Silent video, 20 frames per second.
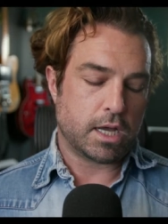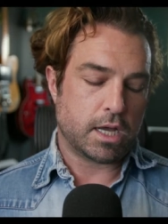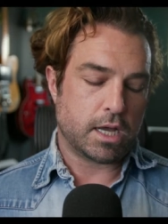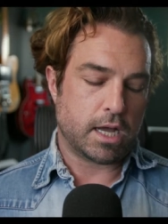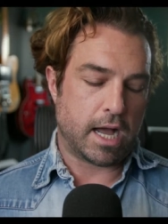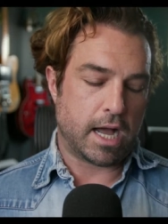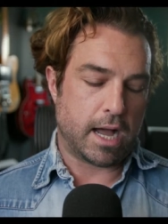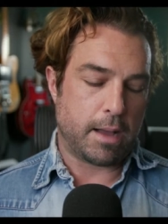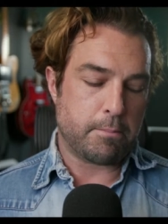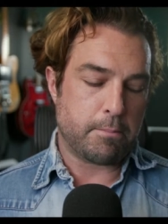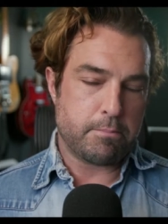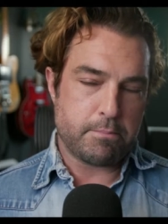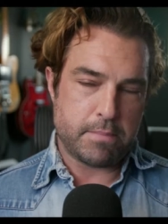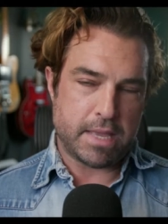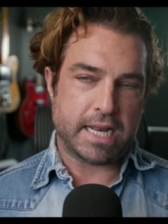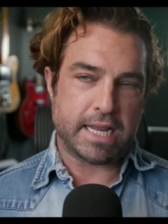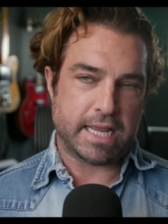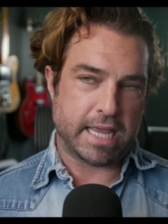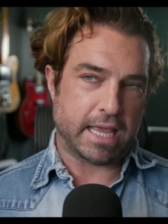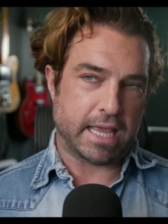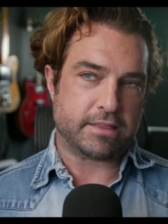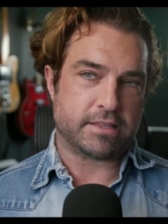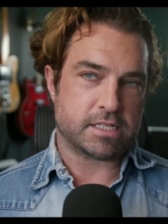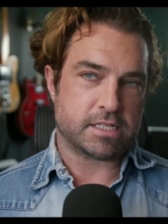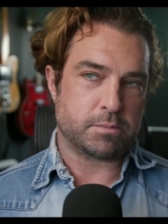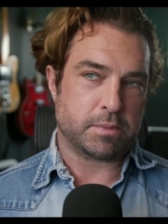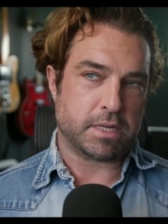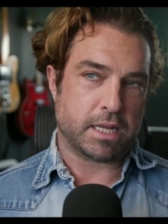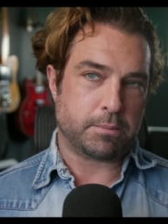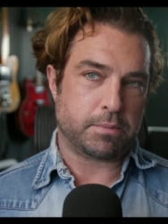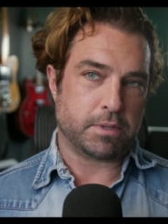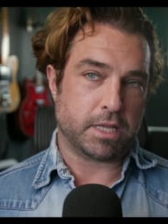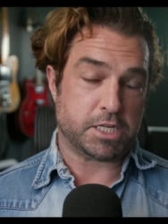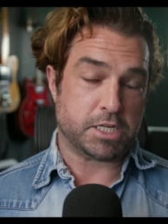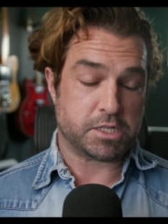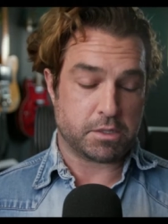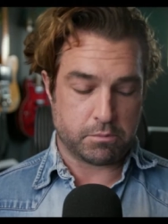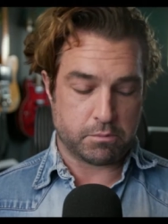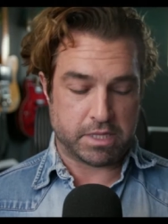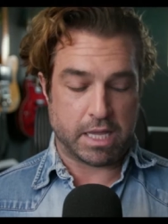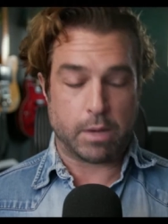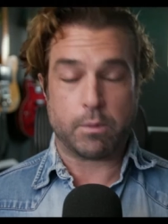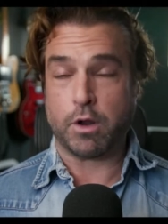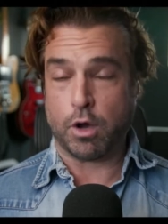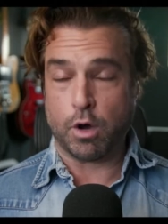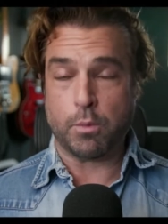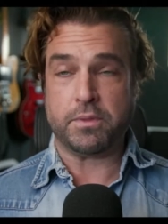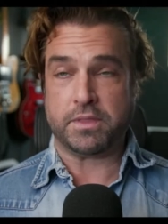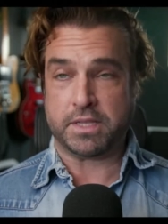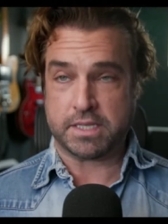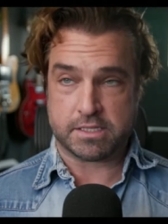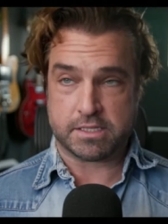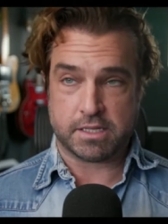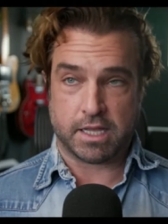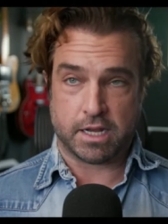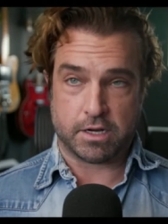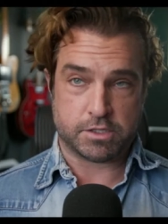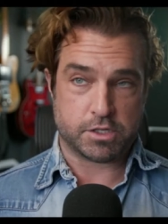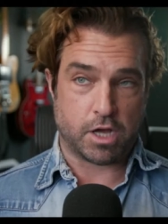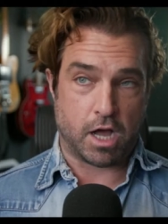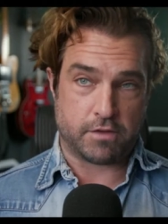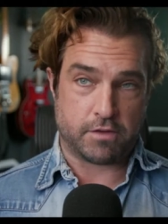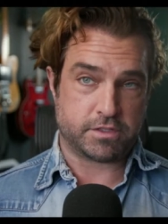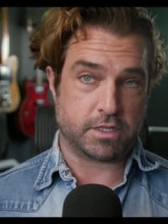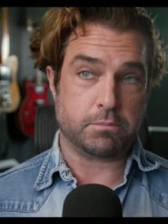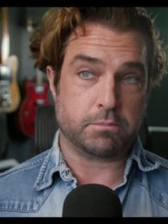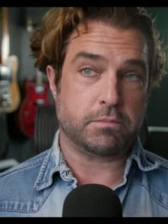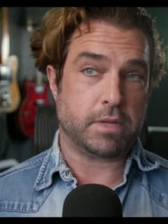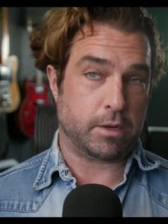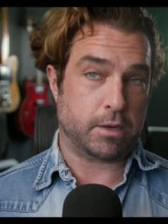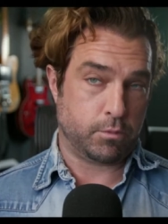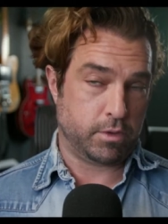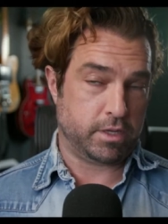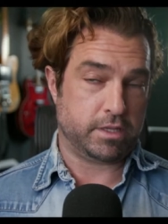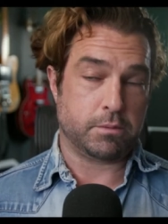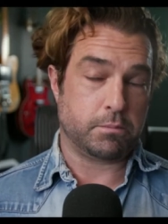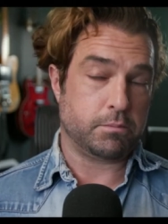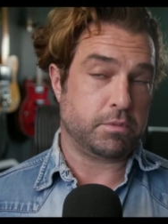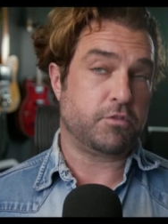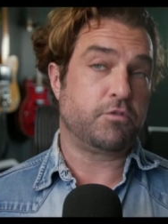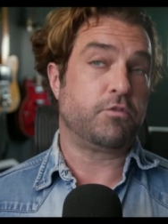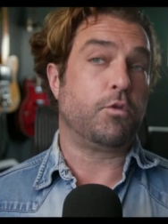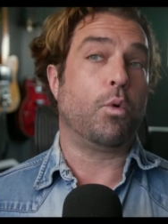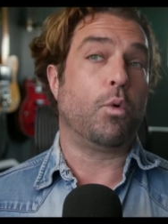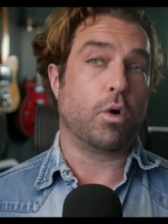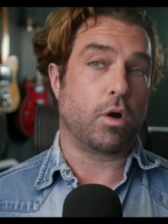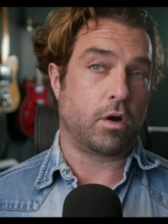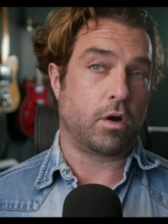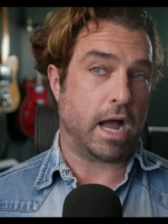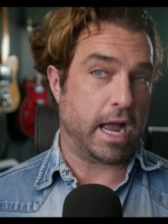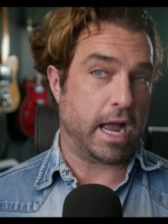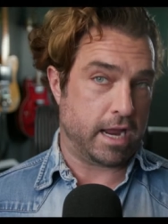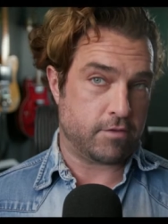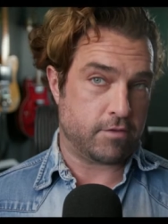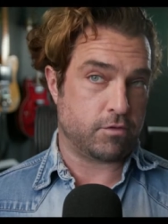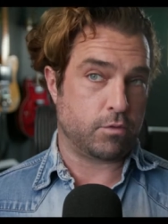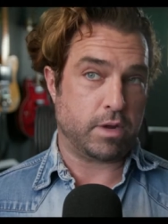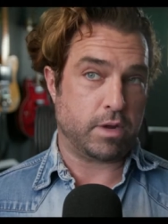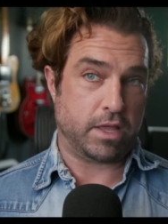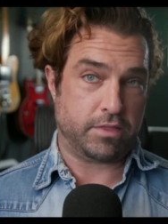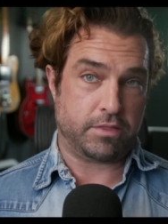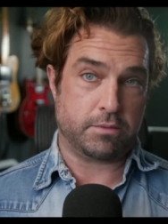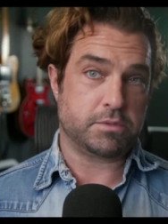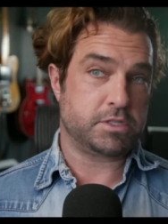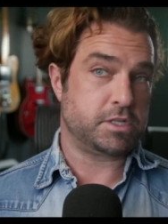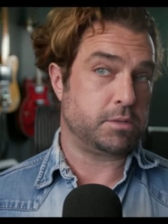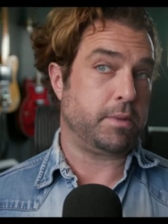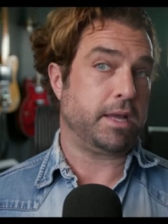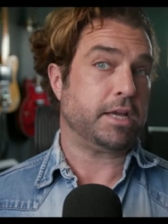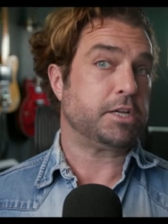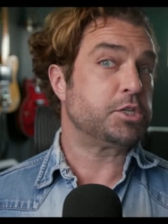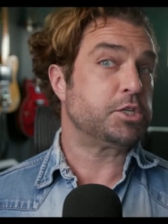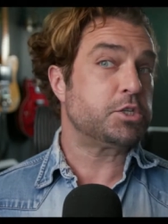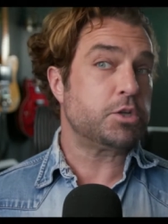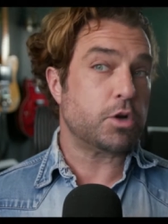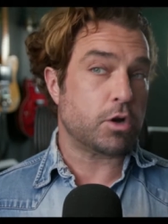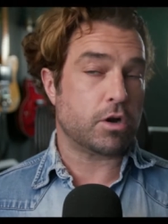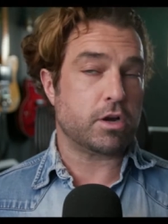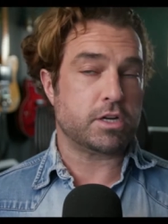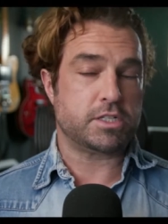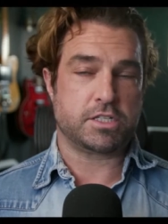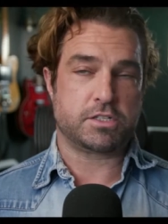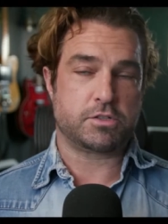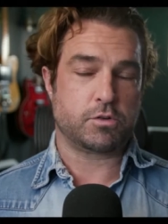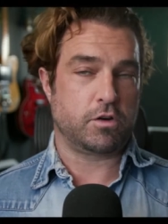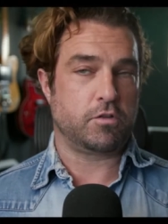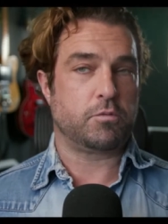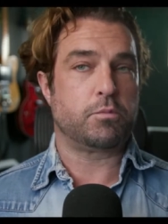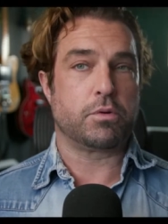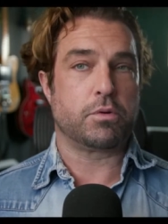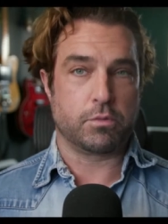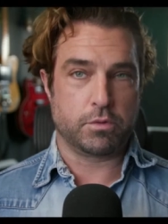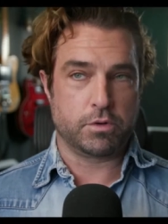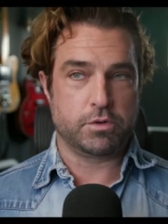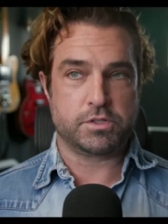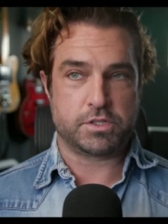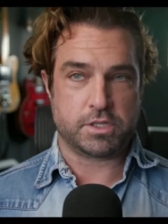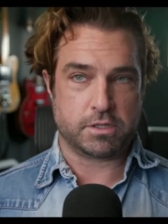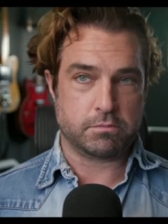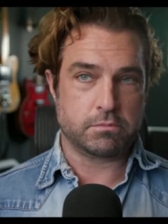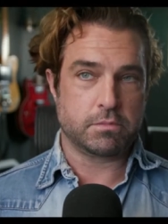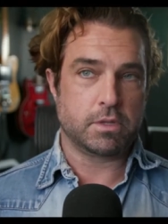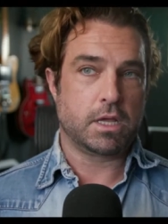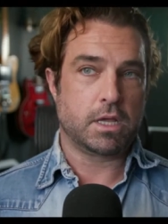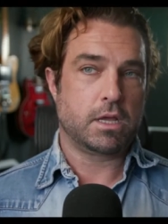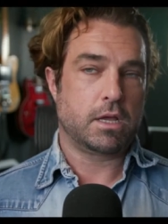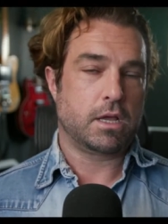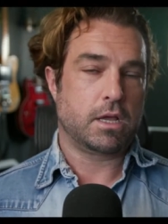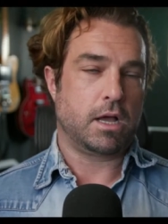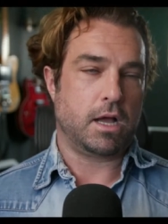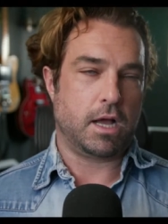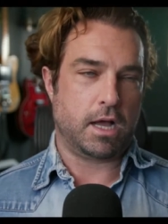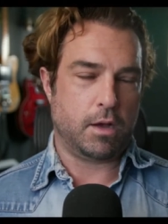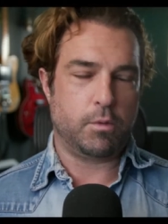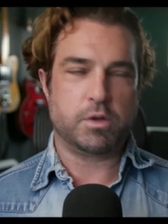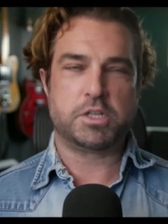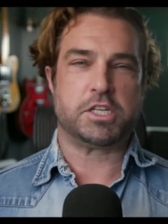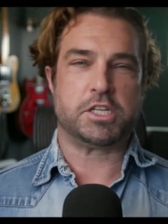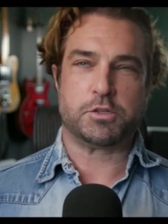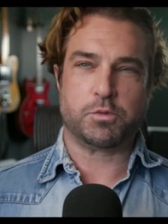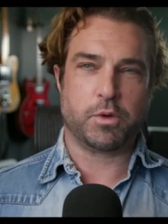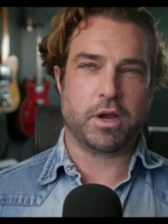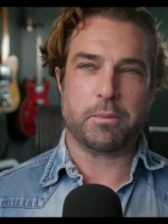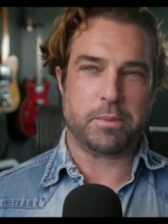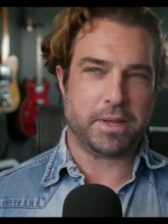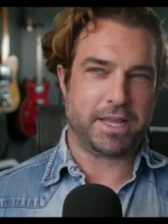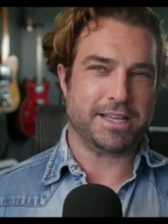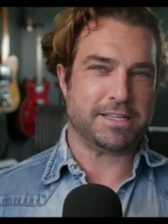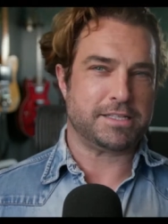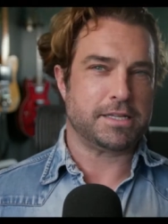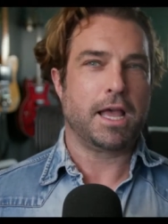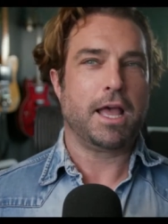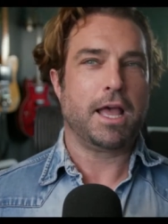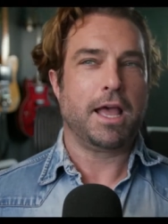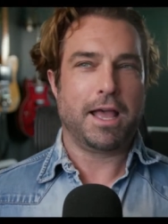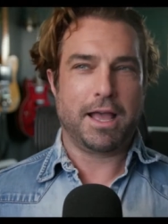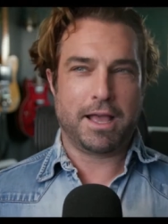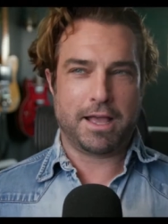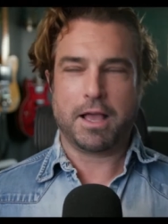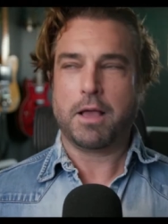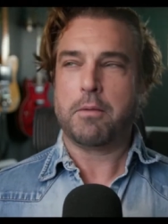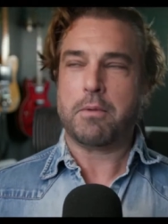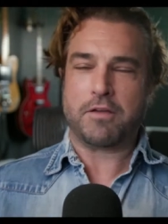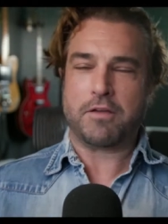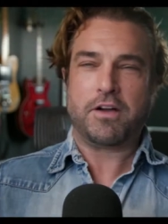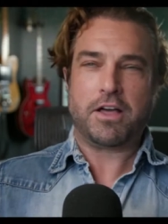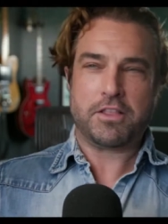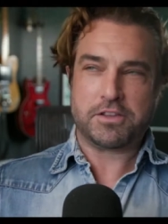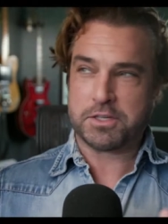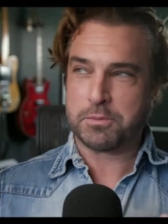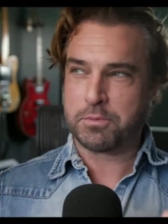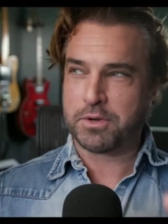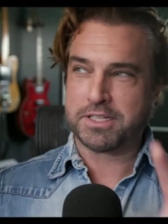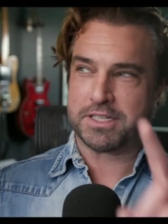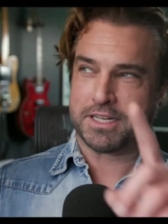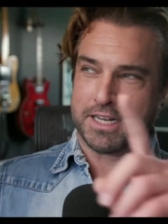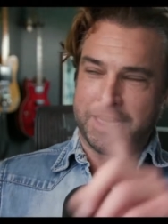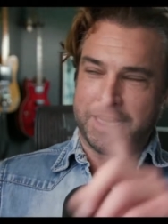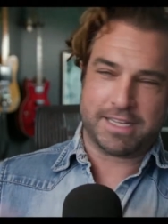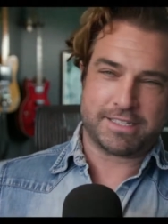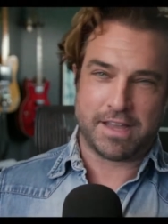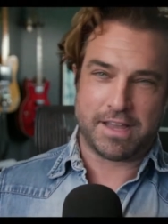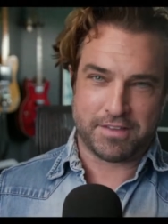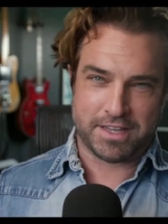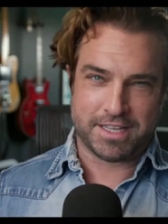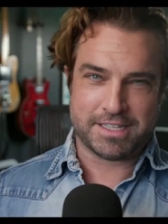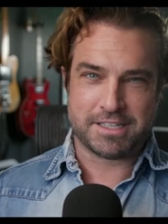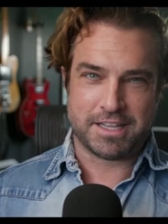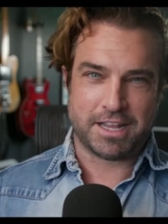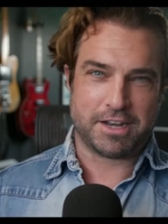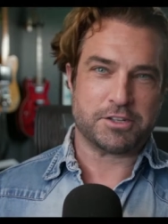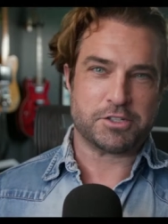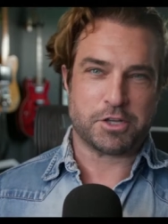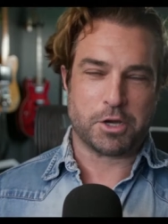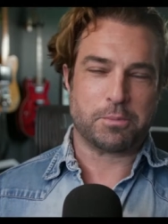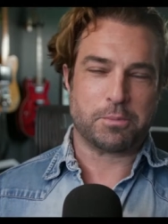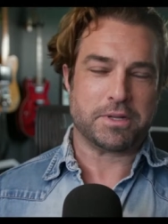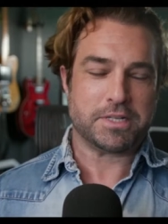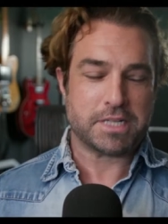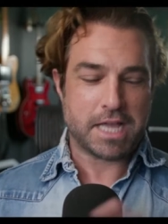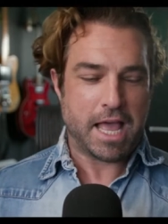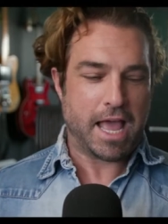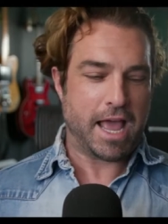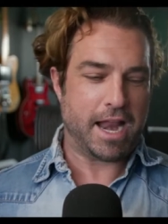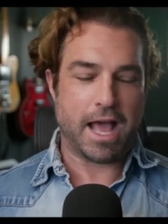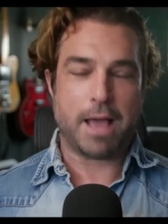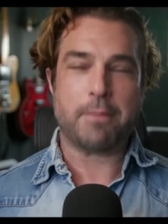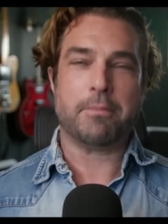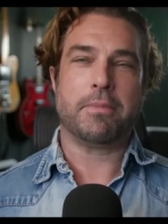mitigate this manipulation, they would open these letters often and read them before I ever read them to make sure to sort of peruse them, which is weird because my father's in prison. He's having his letters opened and I'm